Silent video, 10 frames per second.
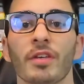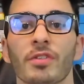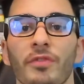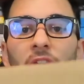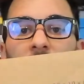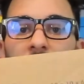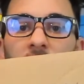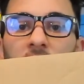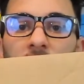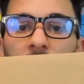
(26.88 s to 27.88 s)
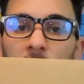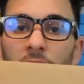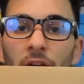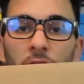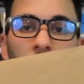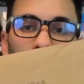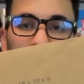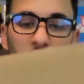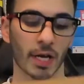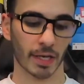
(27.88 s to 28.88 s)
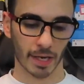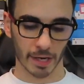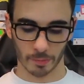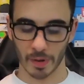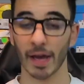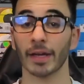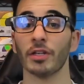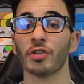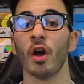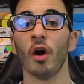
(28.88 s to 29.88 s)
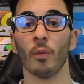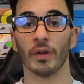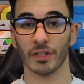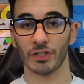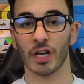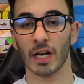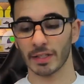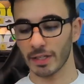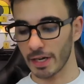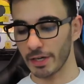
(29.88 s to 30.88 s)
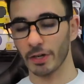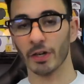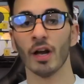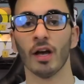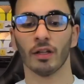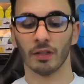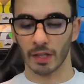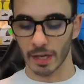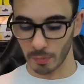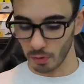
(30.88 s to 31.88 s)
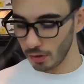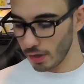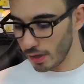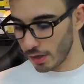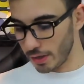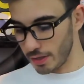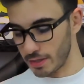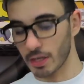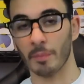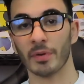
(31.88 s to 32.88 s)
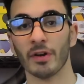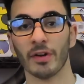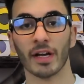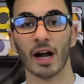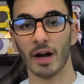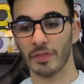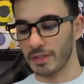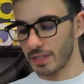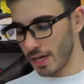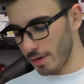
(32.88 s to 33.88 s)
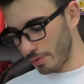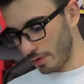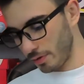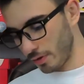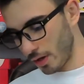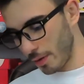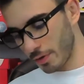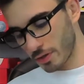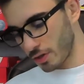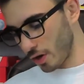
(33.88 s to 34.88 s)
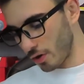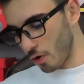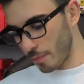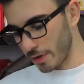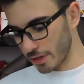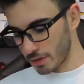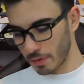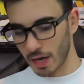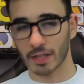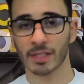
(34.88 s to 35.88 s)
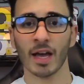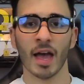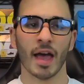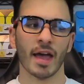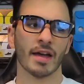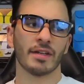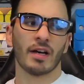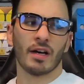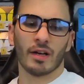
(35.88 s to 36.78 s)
So if you guys can see the tape there, you know it's a John Geiger package when the John Geiger label is appearing on the tape. I'm going to start opening this box, and